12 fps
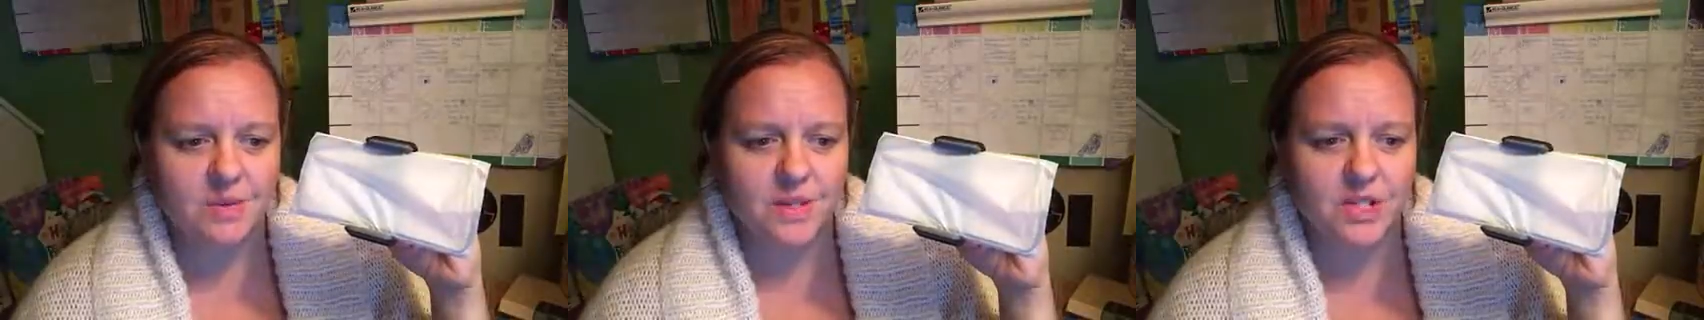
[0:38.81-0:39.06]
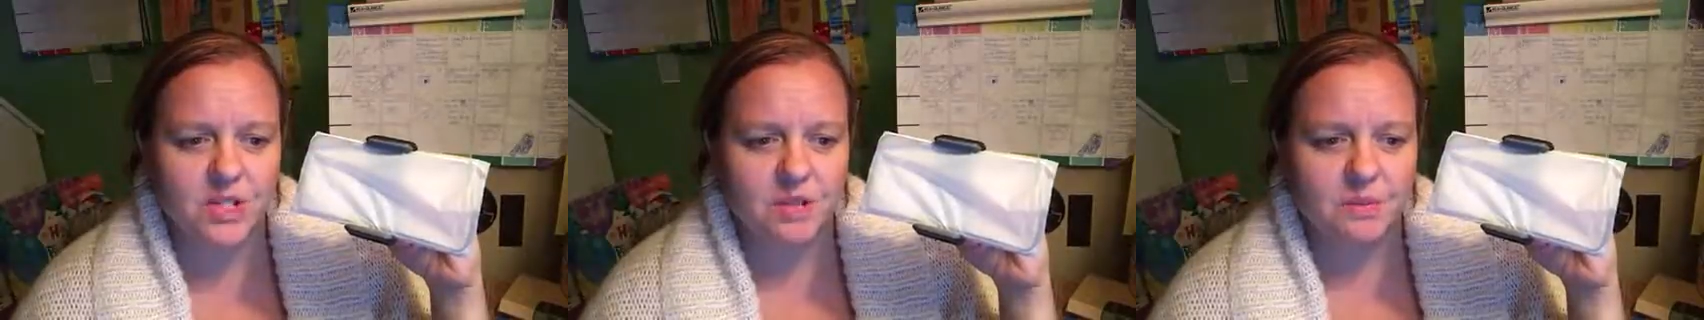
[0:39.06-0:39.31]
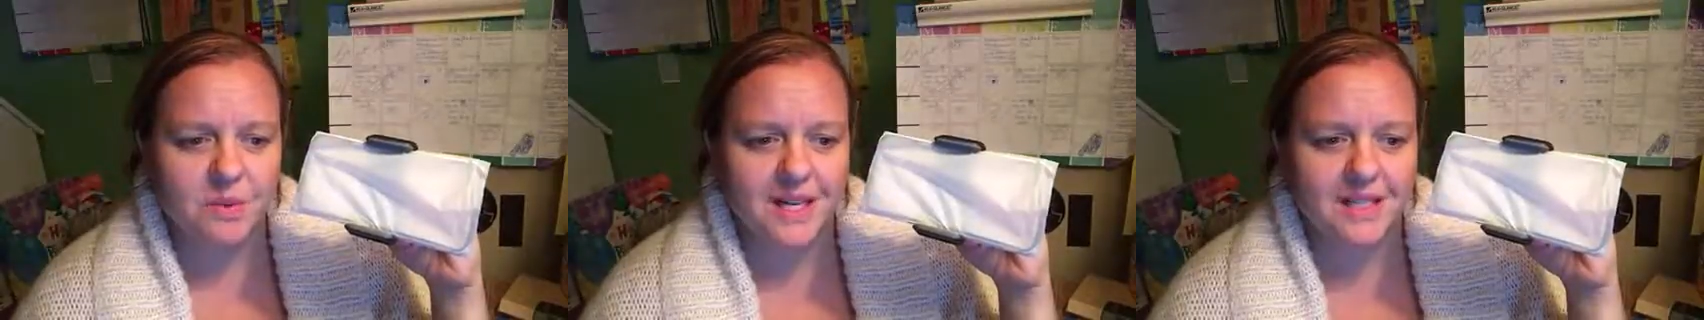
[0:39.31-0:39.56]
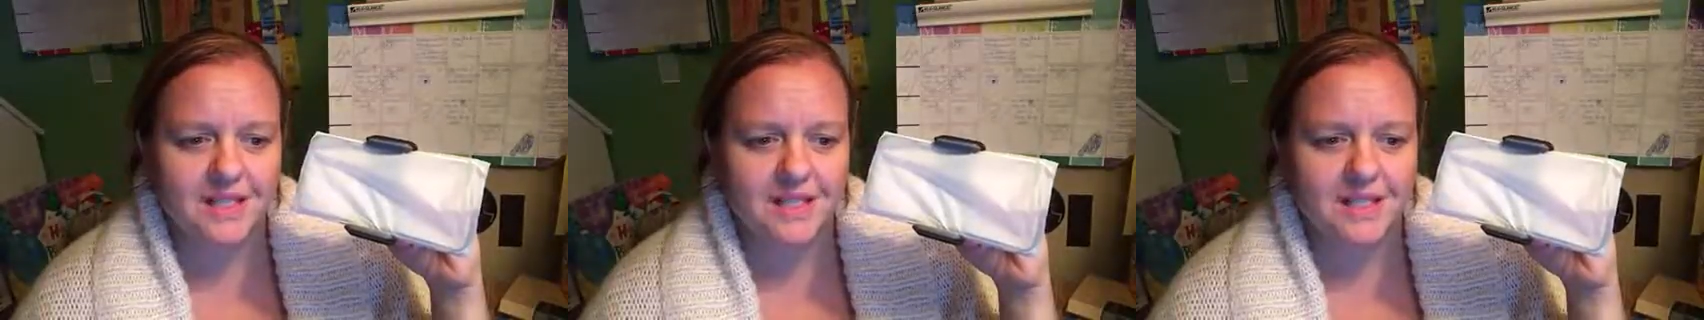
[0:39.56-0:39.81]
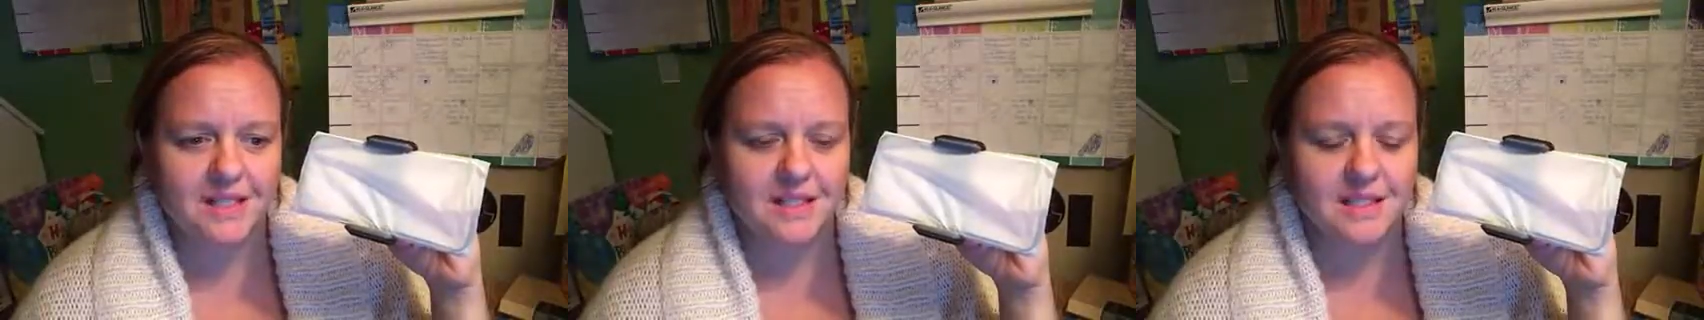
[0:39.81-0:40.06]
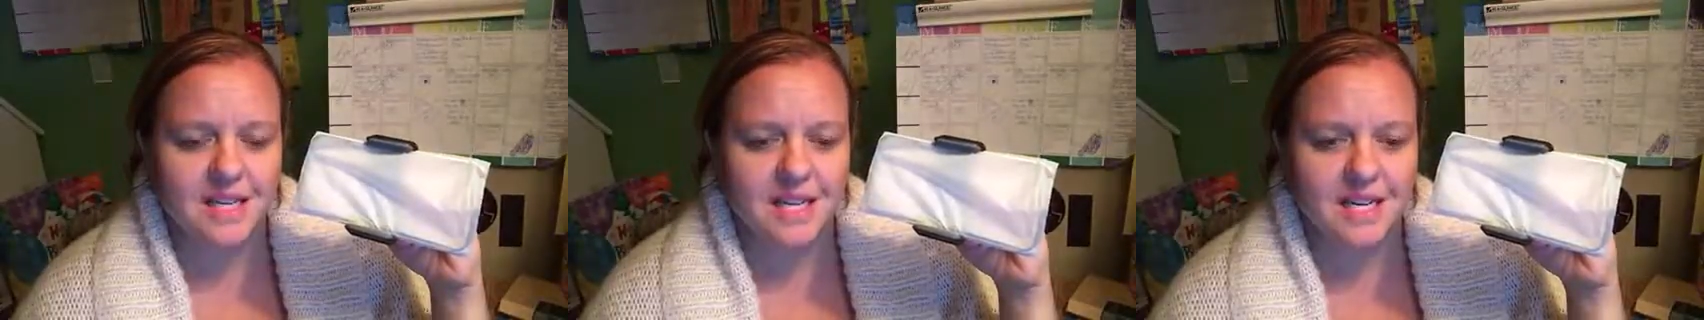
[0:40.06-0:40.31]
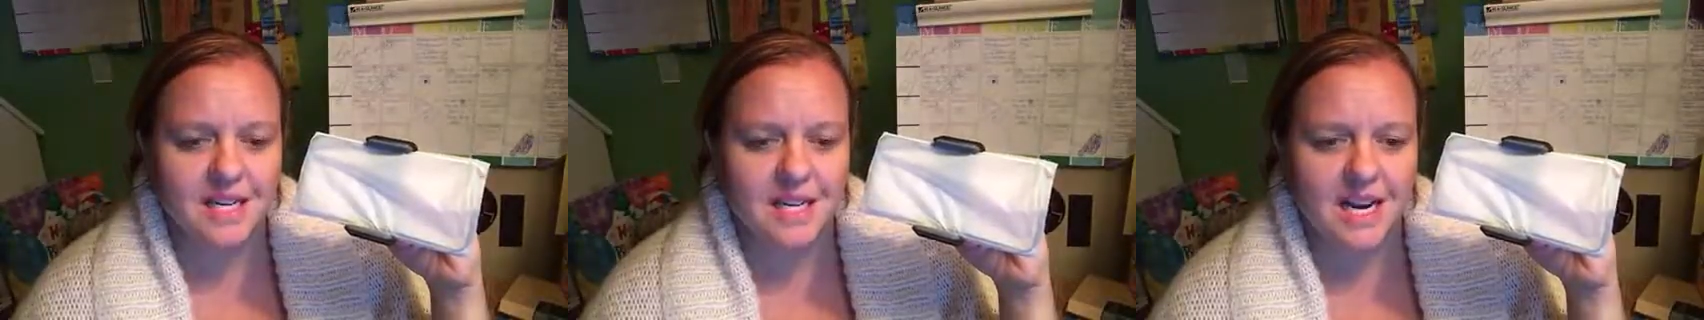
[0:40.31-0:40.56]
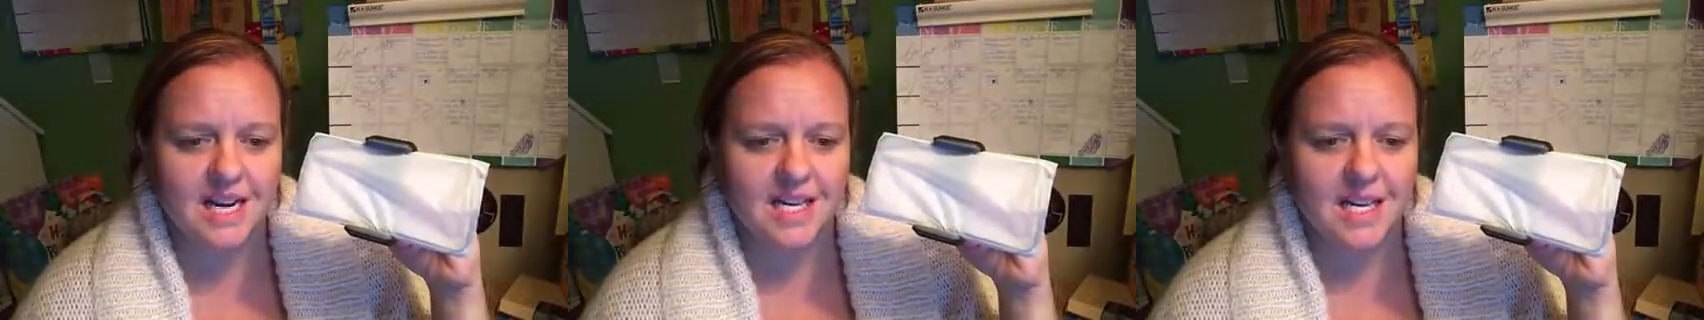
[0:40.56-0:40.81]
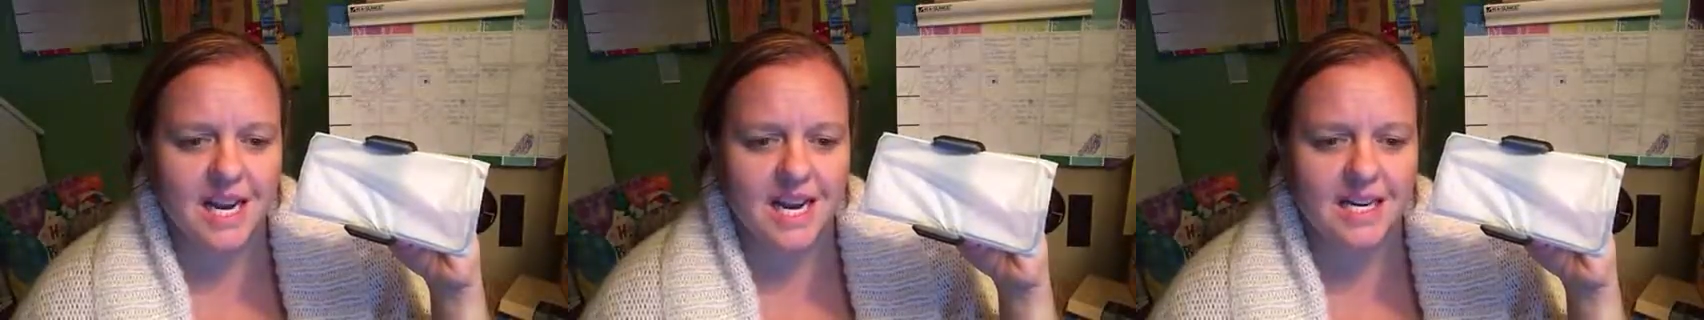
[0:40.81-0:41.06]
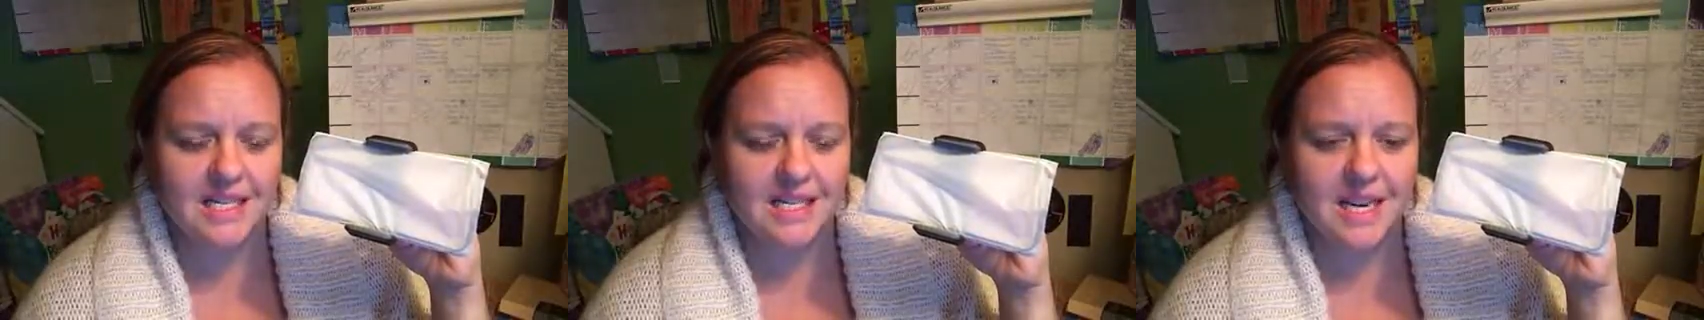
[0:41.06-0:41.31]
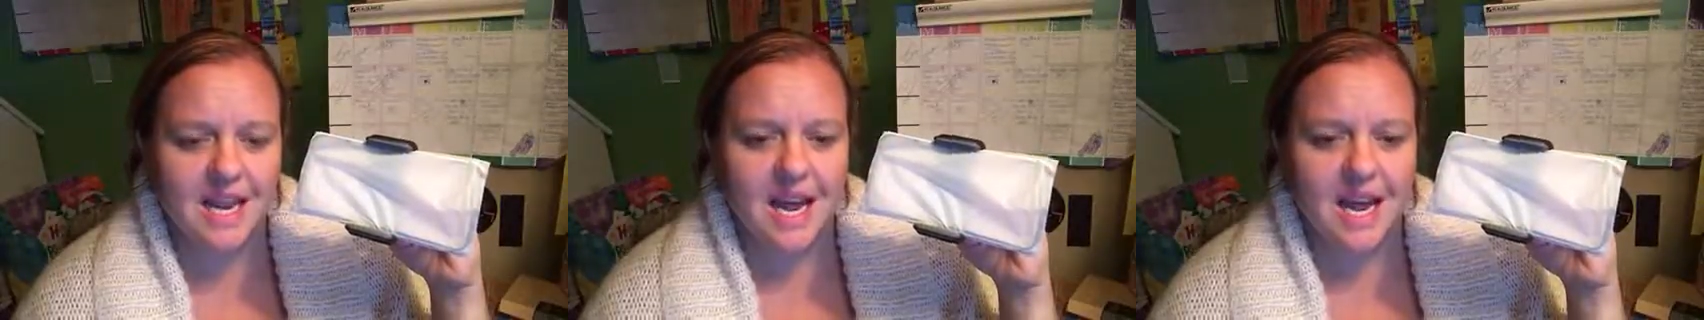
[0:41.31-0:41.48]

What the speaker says: original price $16.98,